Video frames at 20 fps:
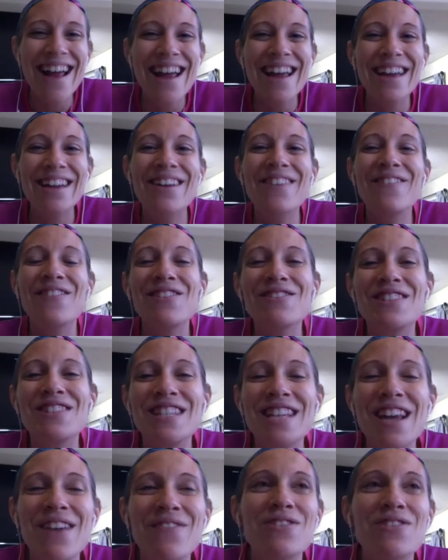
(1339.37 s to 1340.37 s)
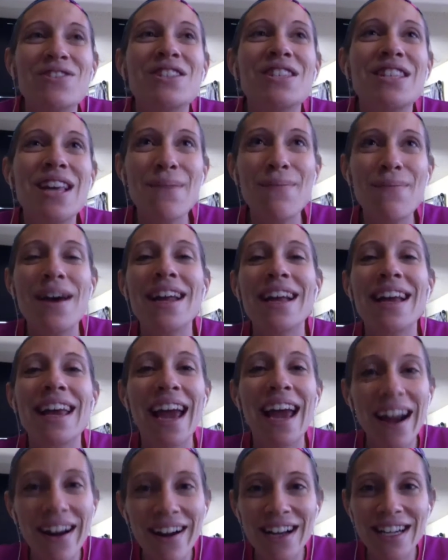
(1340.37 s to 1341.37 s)
If you step out of
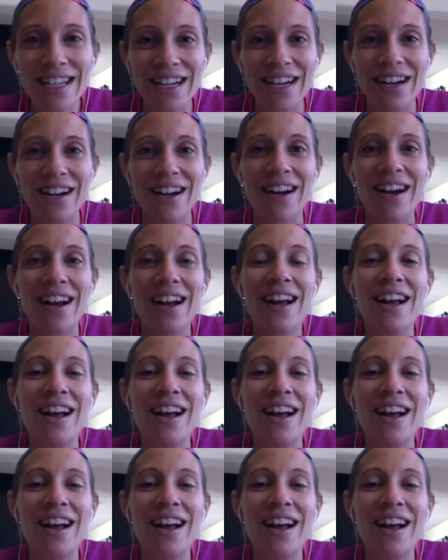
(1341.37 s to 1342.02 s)
character,